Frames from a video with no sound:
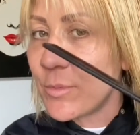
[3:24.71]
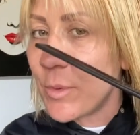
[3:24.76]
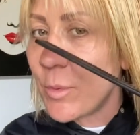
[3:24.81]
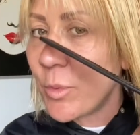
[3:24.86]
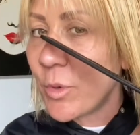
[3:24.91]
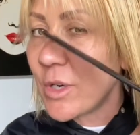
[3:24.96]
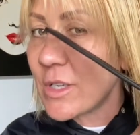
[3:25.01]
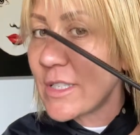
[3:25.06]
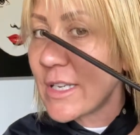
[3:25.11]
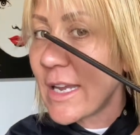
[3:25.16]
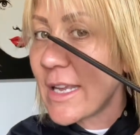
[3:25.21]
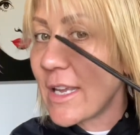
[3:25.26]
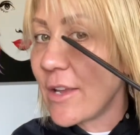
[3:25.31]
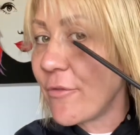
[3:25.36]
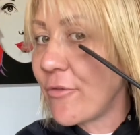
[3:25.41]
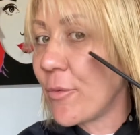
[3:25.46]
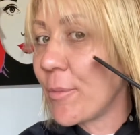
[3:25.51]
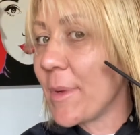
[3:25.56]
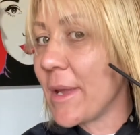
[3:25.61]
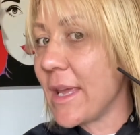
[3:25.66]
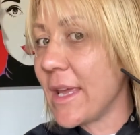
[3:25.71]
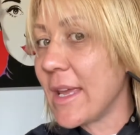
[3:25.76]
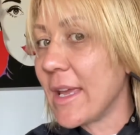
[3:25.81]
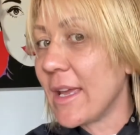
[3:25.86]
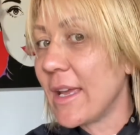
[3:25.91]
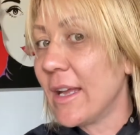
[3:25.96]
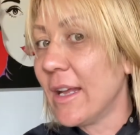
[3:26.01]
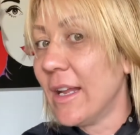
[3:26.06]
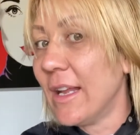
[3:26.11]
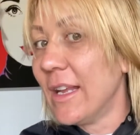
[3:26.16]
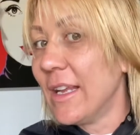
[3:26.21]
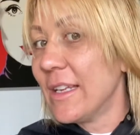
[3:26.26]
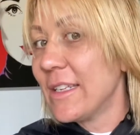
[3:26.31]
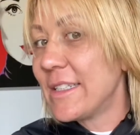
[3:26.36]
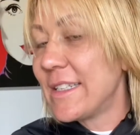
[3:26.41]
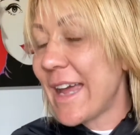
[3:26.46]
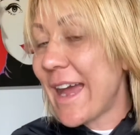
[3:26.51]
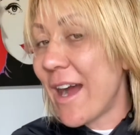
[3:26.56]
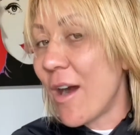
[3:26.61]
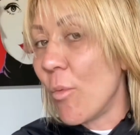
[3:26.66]
want to take it from here
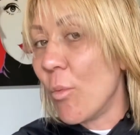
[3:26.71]
down.